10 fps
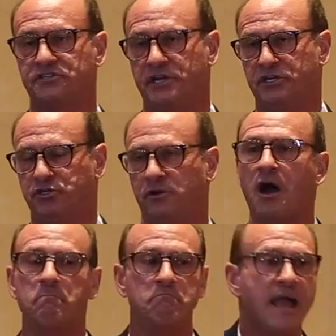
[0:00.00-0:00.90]
the recession
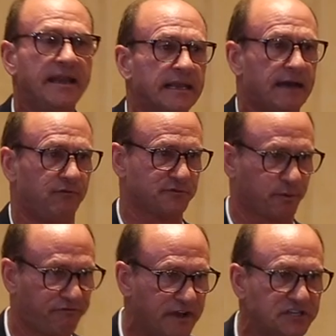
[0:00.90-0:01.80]
on many levels
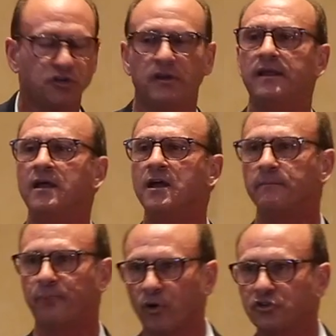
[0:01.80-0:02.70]
professionally,
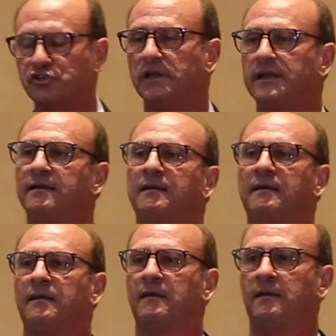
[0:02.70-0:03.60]
personally.
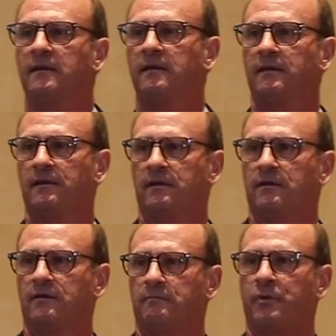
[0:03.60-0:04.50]

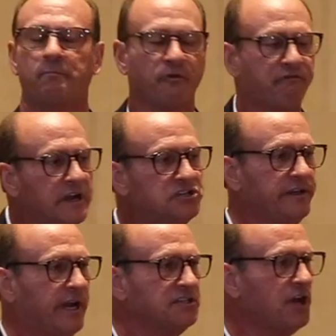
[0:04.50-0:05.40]
But
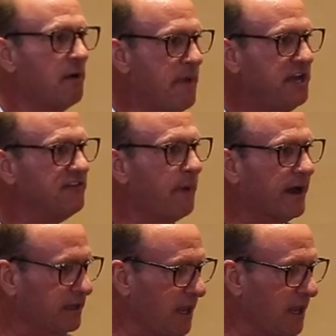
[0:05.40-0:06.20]
professionally, I saw many of my